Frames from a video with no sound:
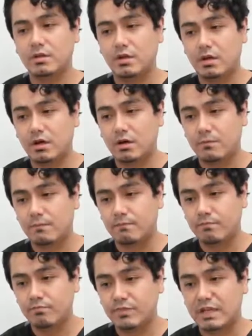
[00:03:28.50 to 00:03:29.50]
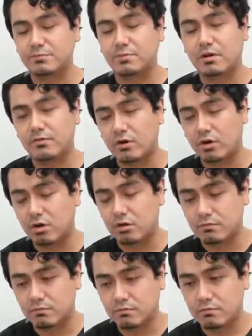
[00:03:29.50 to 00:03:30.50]
as part of
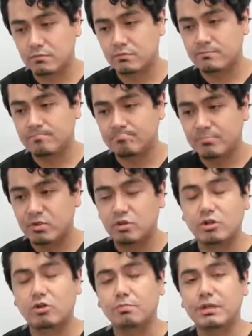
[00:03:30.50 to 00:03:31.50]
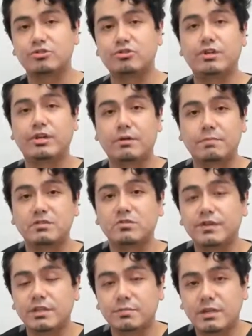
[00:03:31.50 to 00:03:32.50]
our clinical picture here at
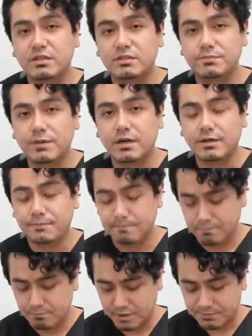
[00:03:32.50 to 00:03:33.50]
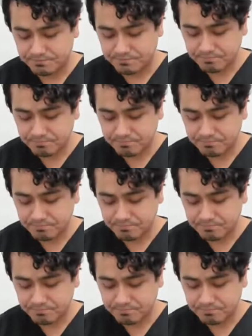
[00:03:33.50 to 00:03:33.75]
Pennsylvania Pain and Spine. But